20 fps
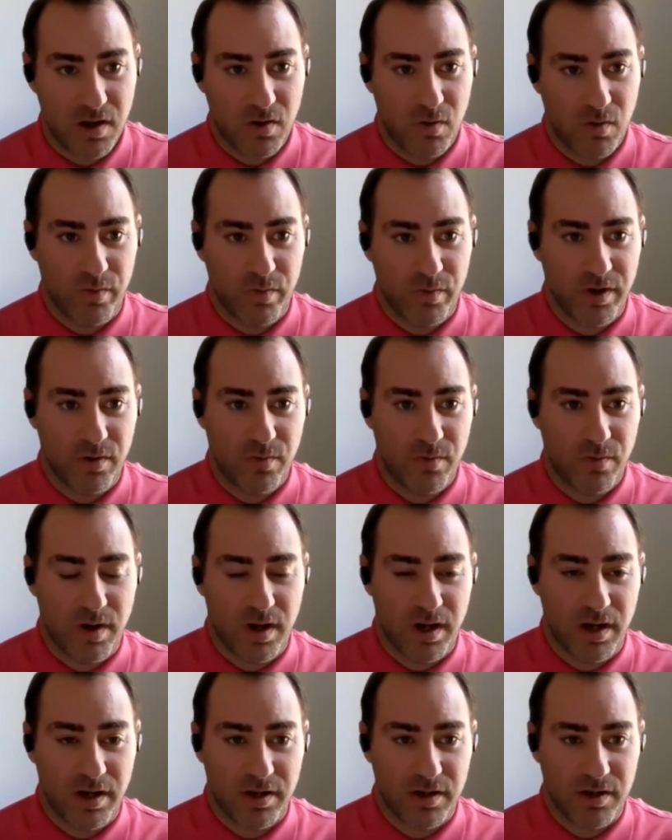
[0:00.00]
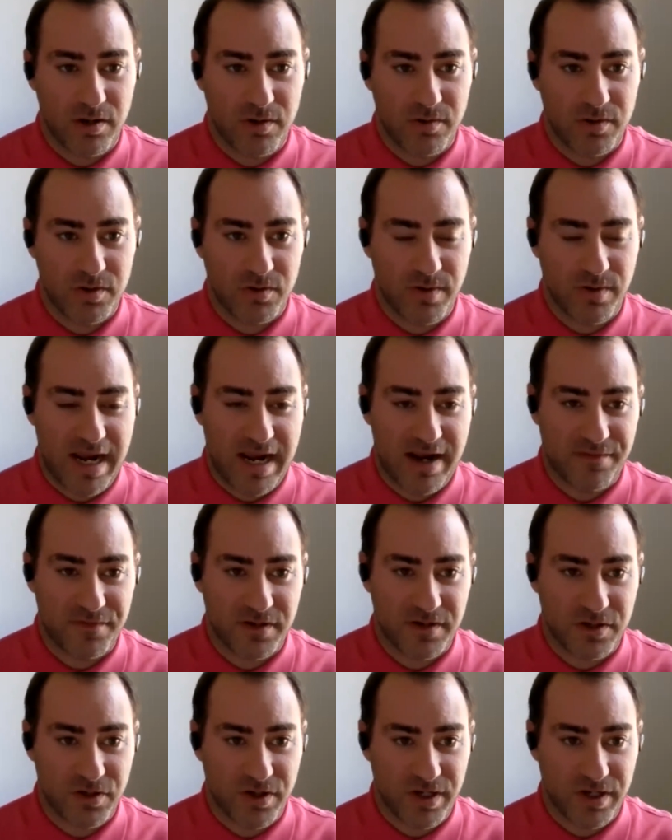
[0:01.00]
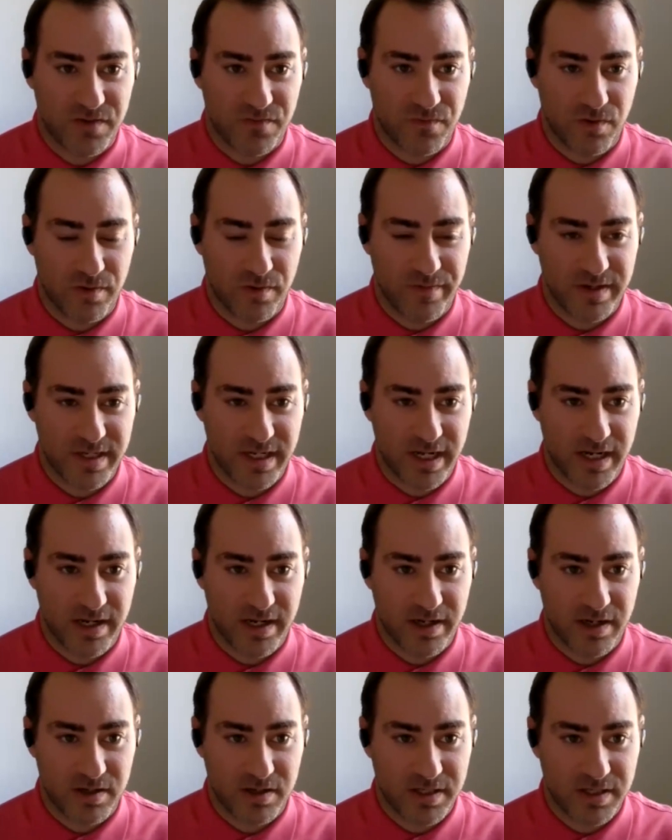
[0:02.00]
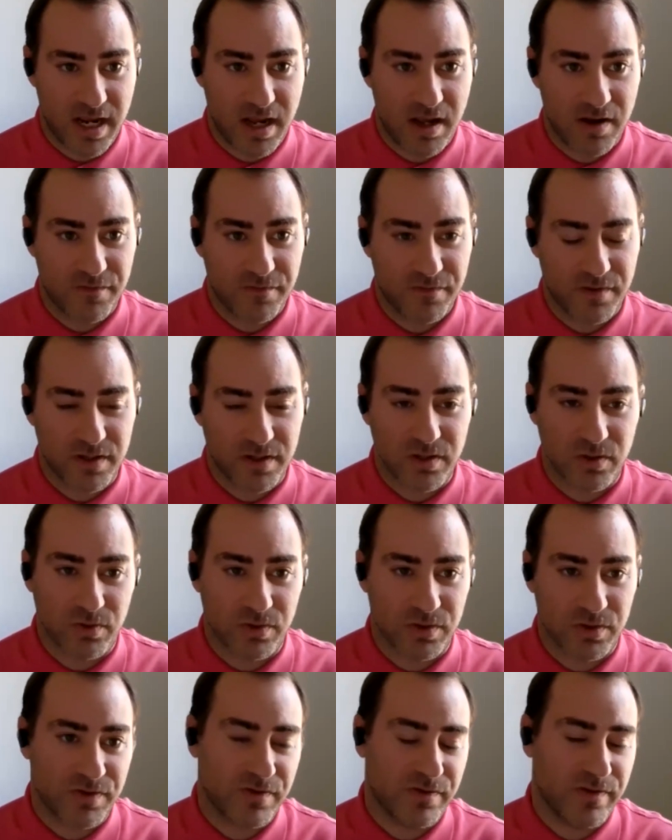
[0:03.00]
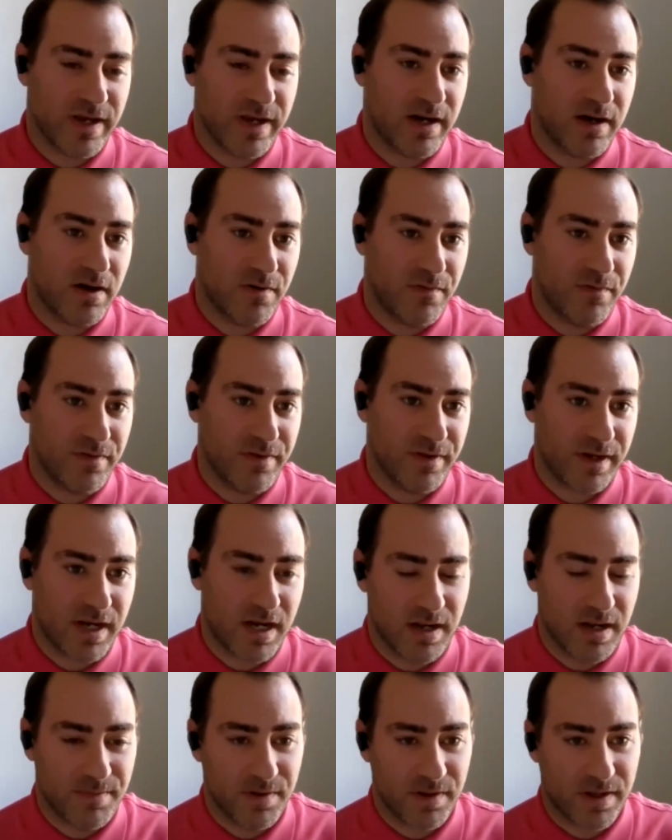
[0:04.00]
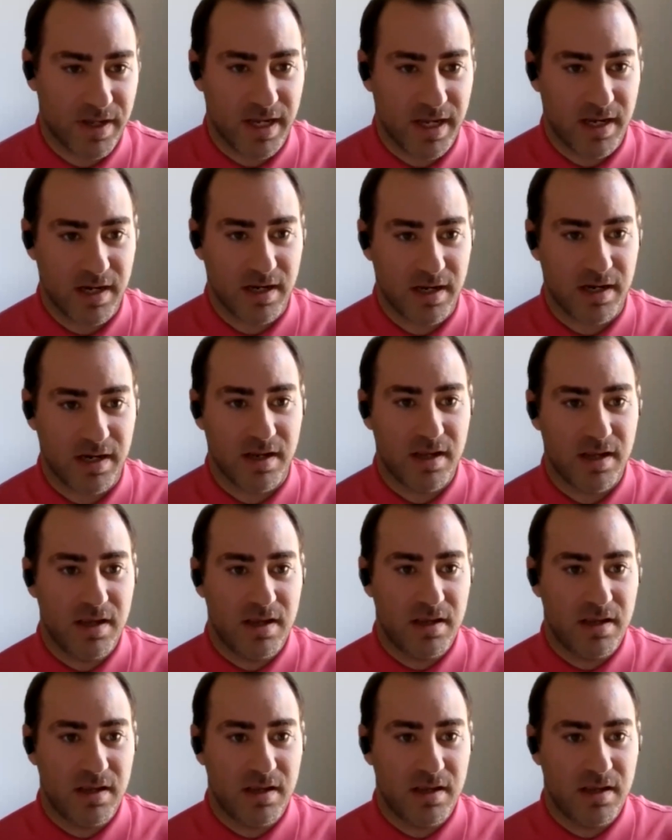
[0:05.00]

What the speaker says: We don't want you to have to transform the data yourself. The tools for that are really complicated.